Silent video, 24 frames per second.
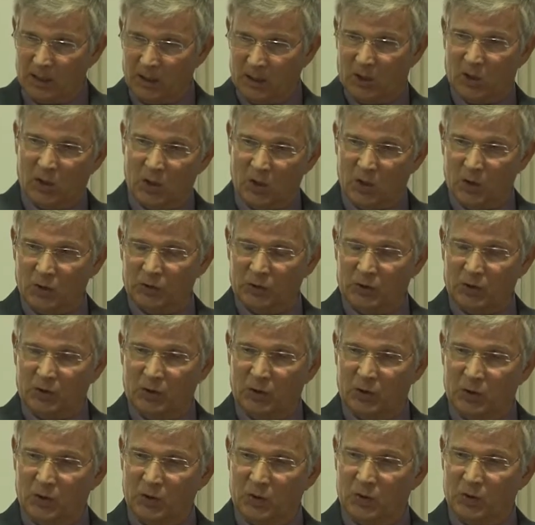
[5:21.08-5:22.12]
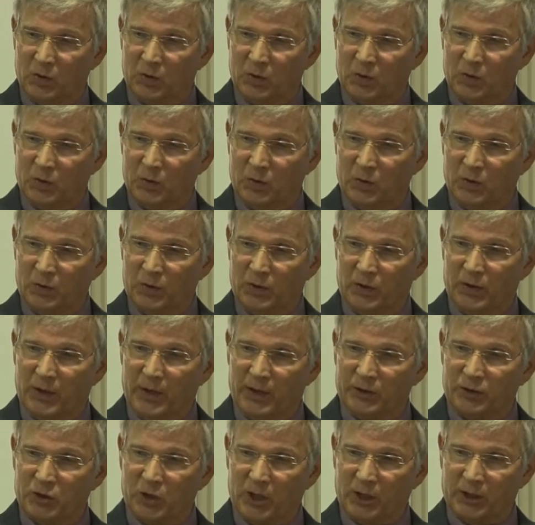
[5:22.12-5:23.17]
Go to
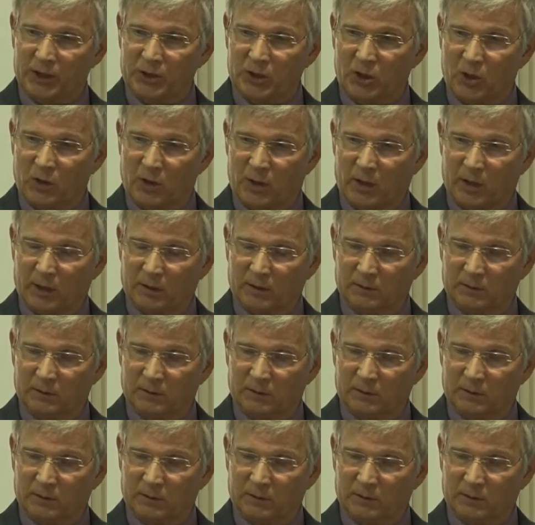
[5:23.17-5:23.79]
the drugstore.